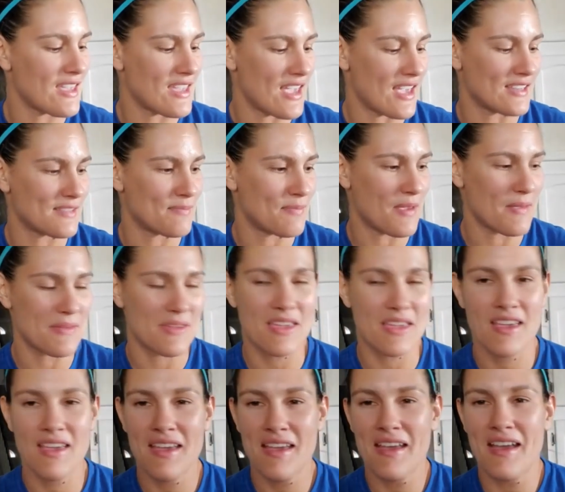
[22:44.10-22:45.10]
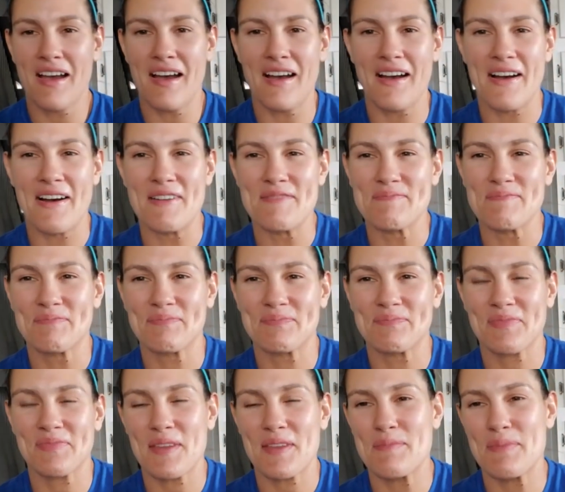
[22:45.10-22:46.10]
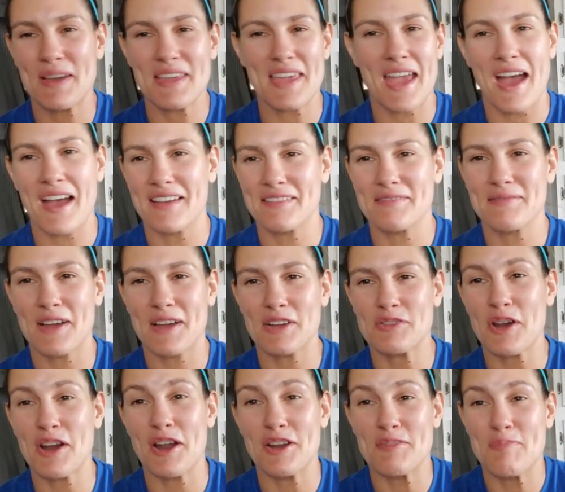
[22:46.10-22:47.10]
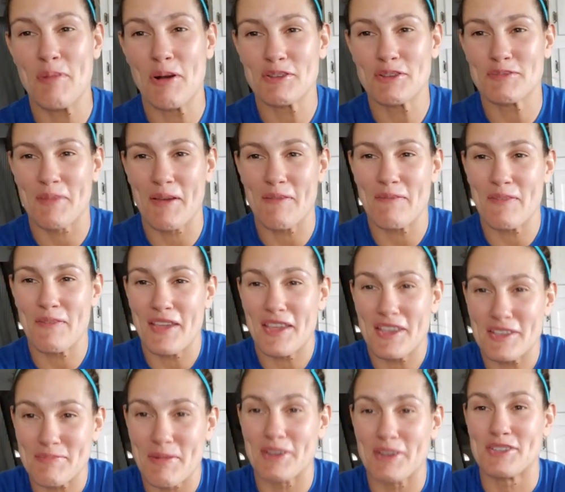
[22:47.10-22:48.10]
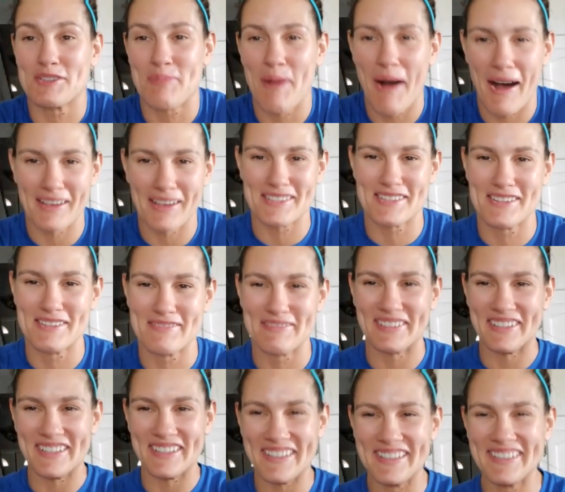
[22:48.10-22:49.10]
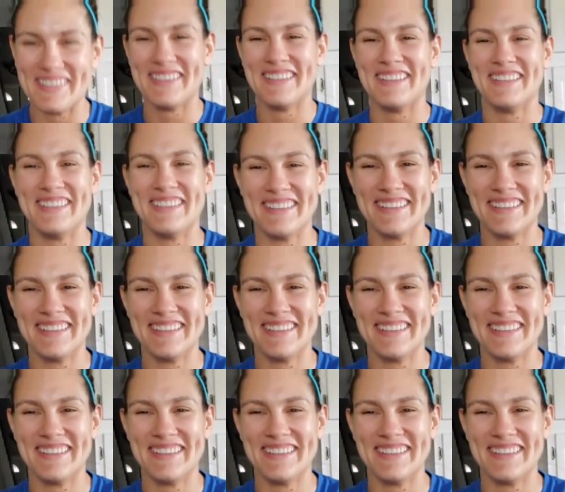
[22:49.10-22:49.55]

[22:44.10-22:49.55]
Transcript: Yes, baby. But yeah, I try not to post my feet as much as possible.